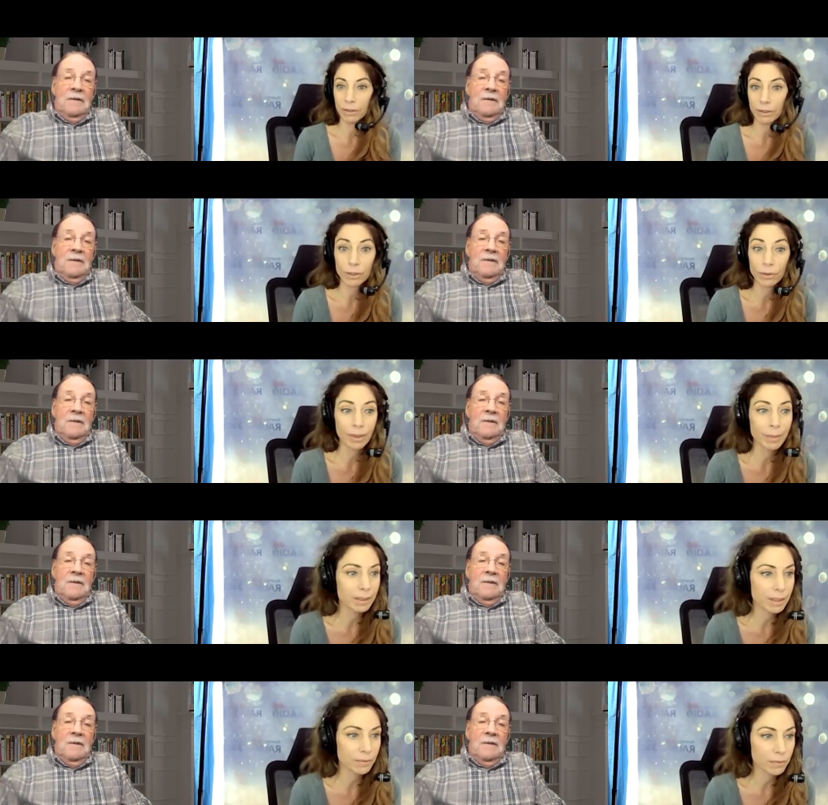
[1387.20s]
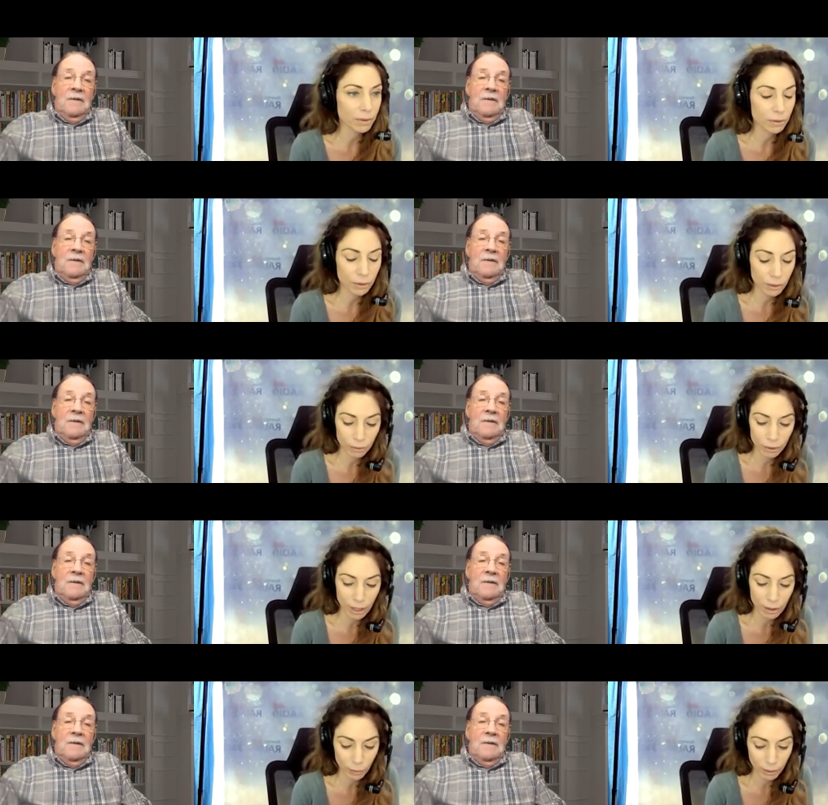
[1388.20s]
Speaker 1: uh, just three minutes left in the show,
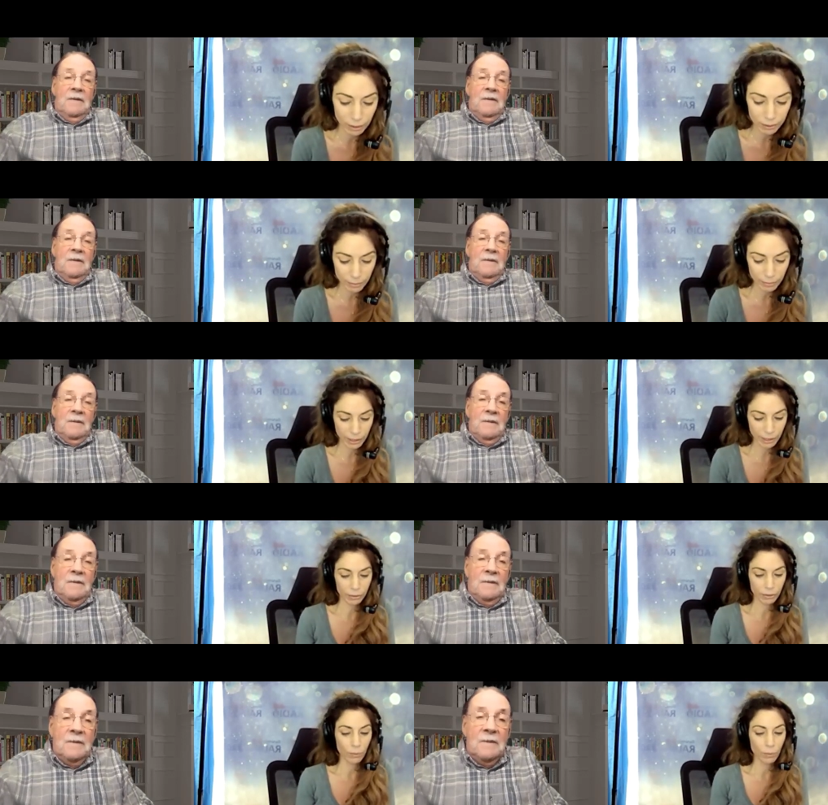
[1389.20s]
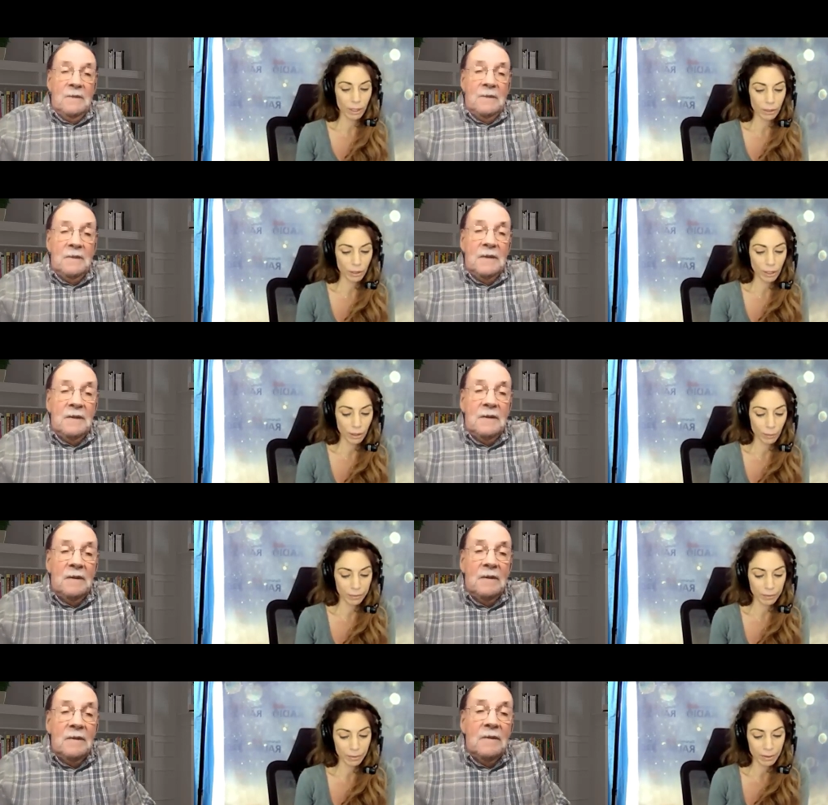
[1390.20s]
John. What else in particular do you want to share
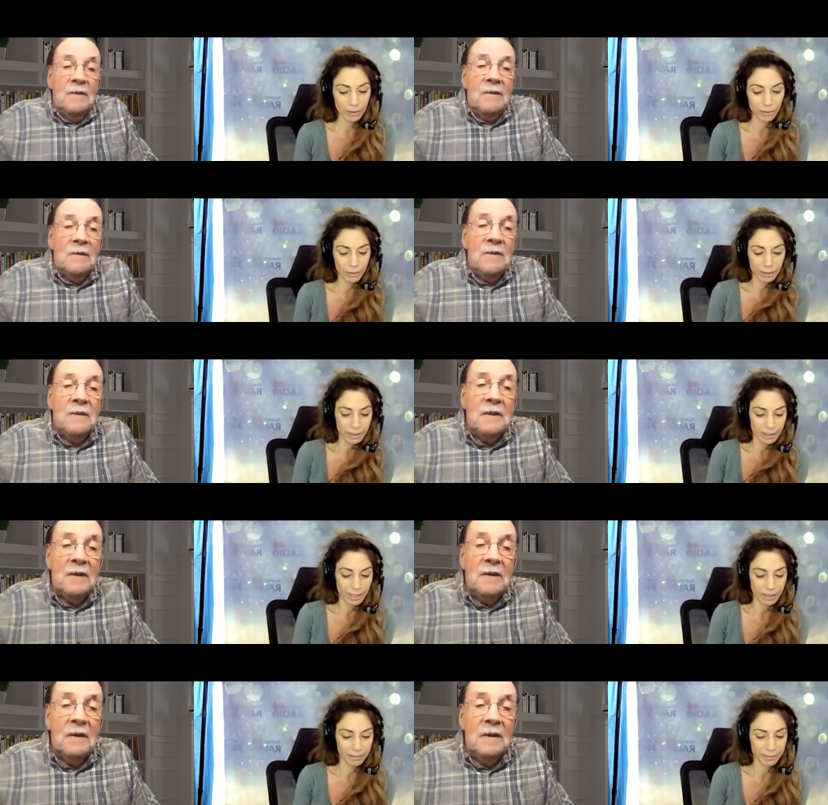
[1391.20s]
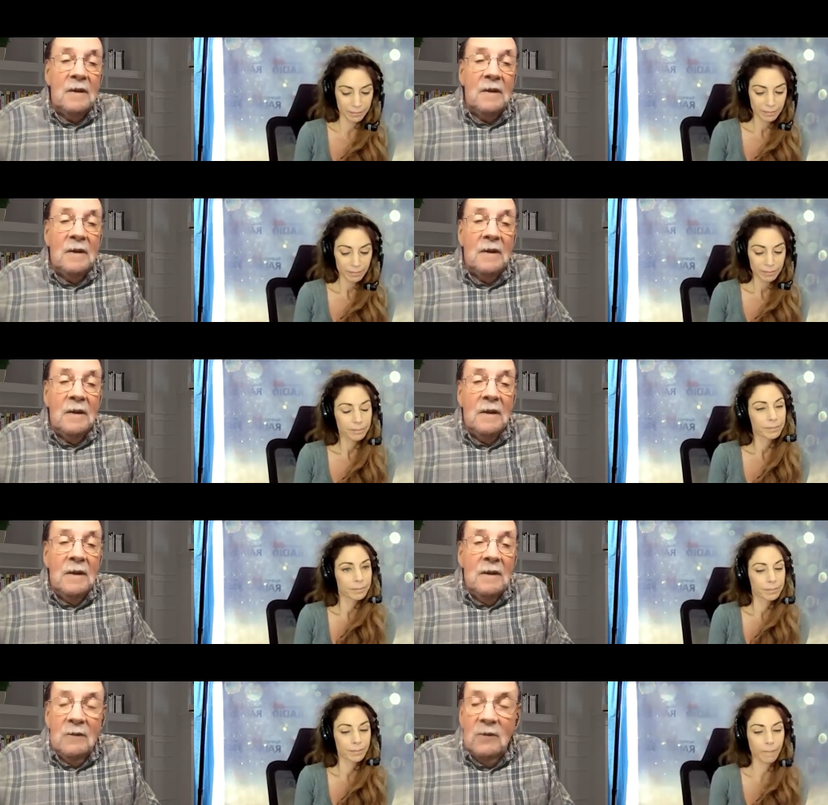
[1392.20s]
with our listeners today?
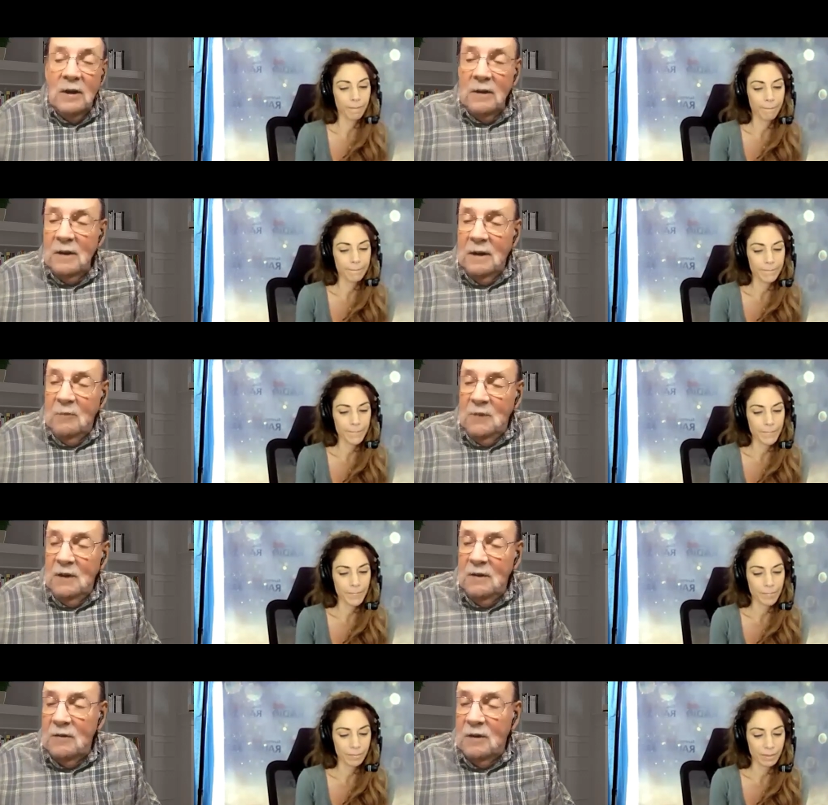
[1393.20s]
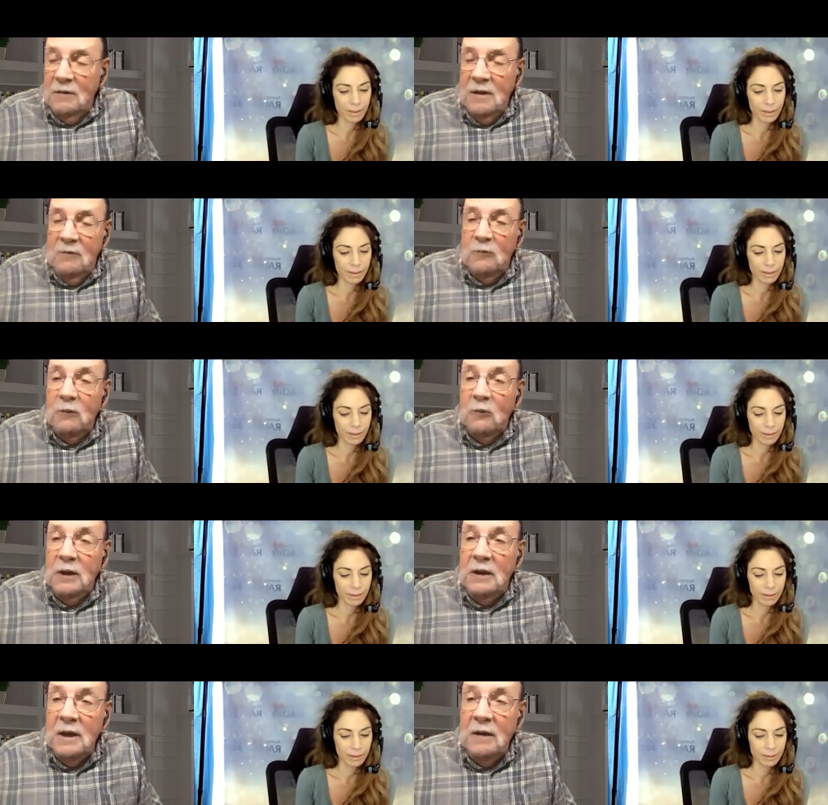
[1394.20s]
Speaker 2: Well, I you know I think what
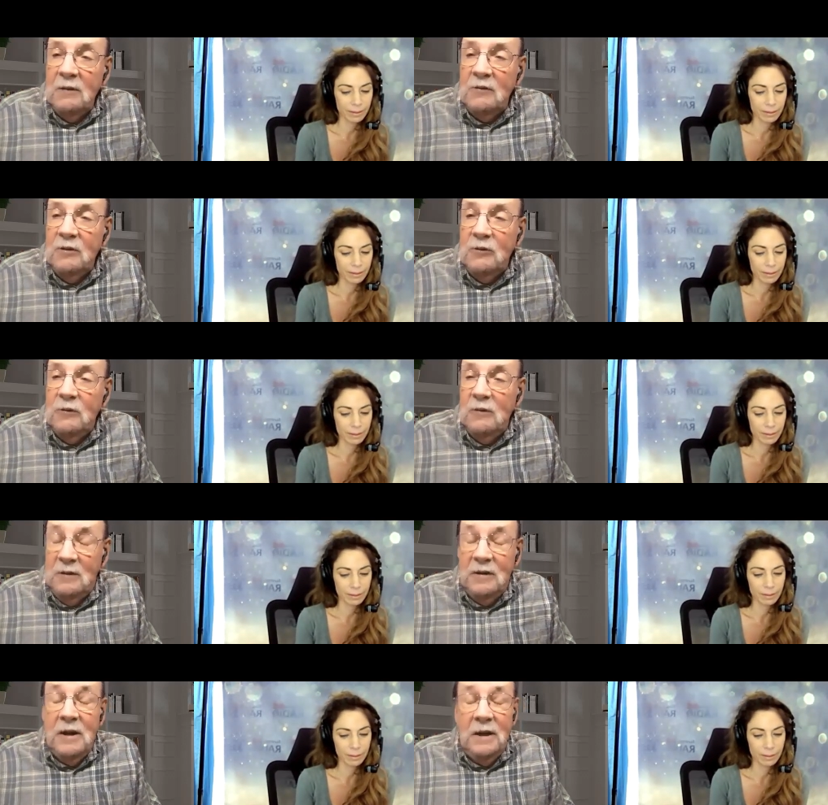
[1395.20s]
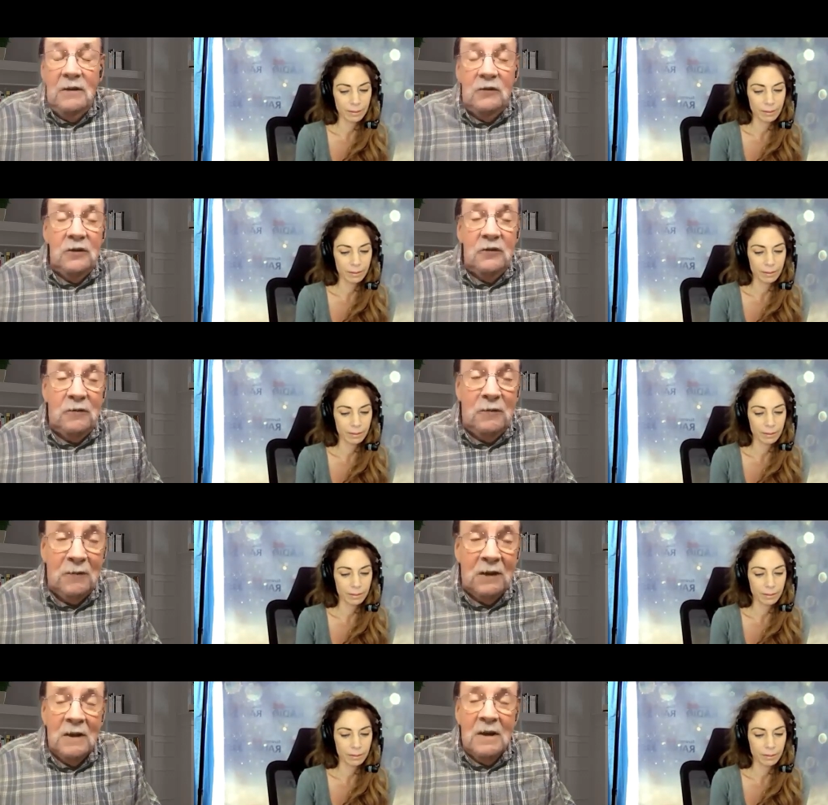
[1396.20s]
we got to today is just
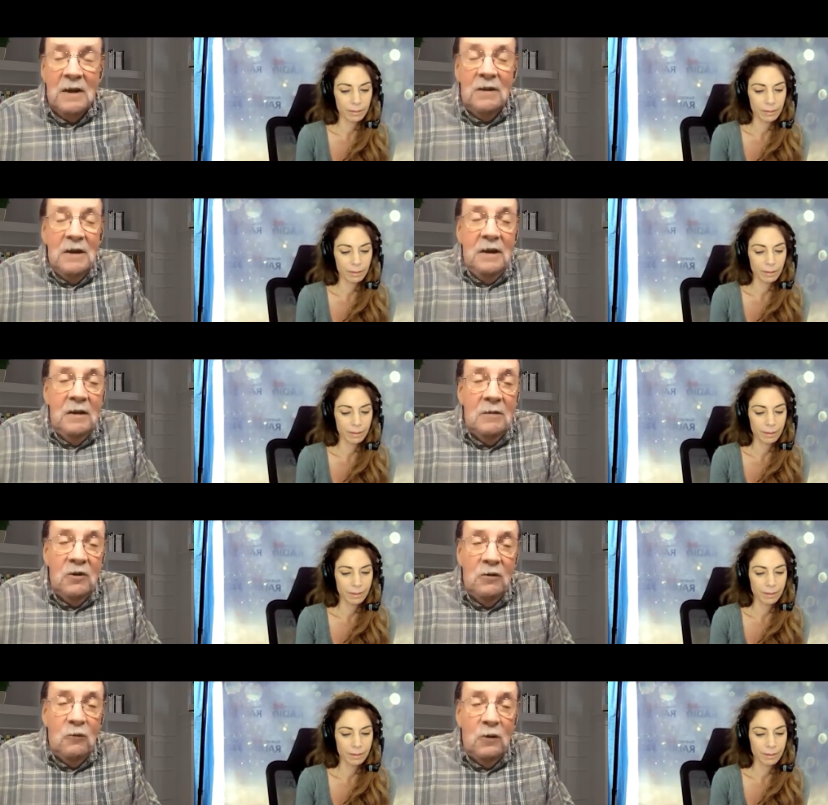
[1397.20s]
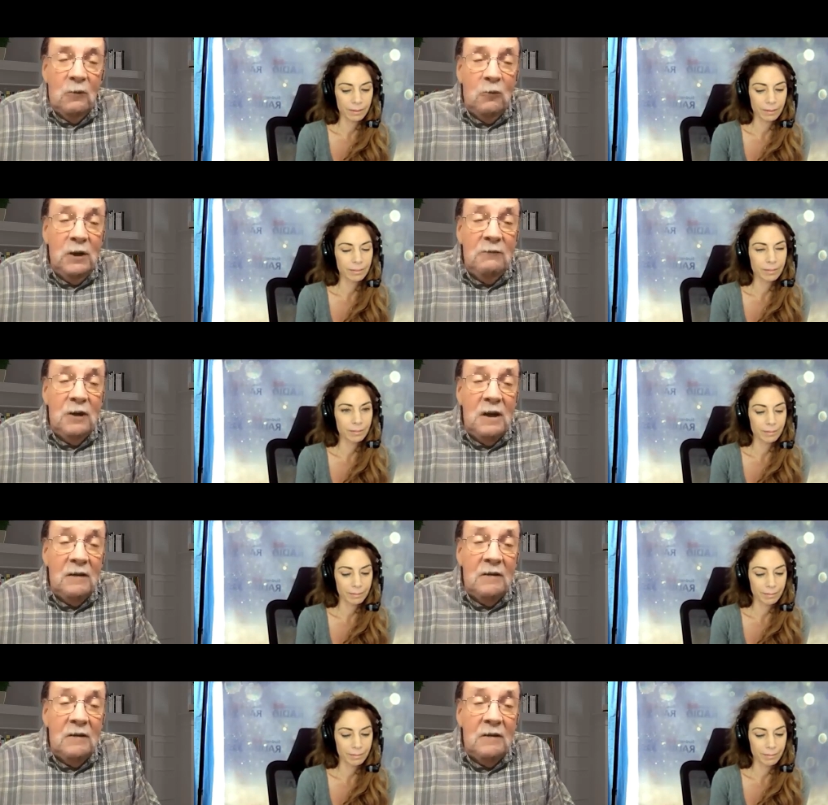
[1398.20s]
letting them know what we've got